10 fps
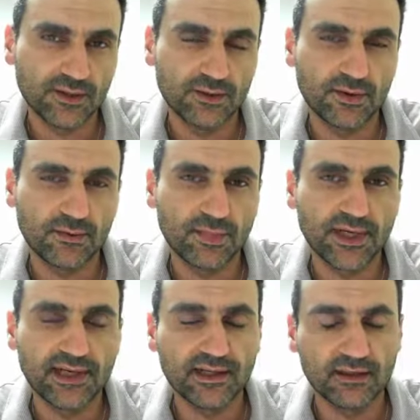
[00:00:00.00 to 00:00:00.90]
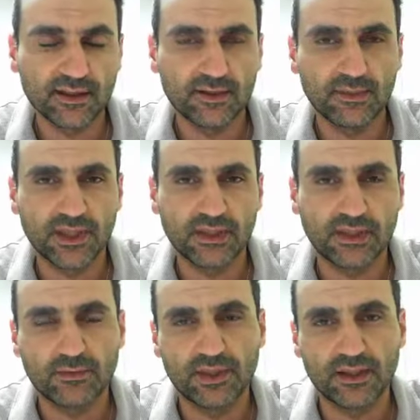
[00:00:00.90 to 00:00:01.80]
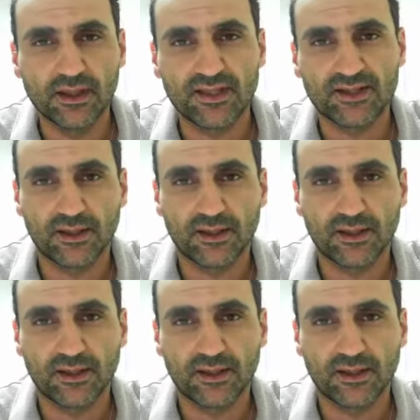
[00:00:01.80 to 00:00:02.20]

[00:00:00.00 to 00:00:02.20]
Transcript: to do the branding like the big guys